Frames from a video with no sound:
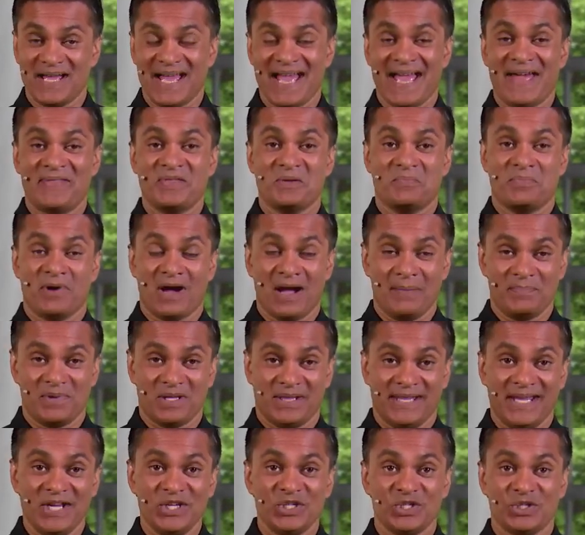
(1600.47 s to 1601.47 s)
and the
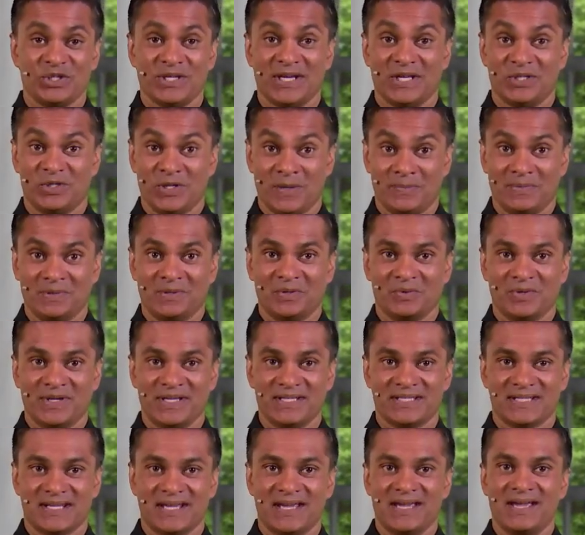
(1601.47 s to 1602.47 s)
population attributable
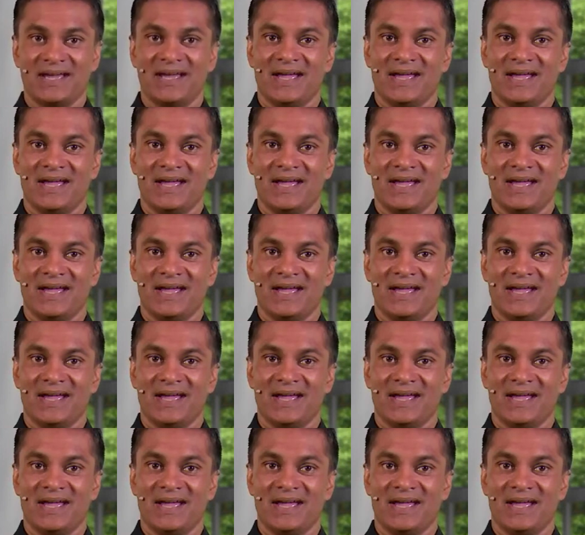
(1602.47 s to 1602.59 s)
risk,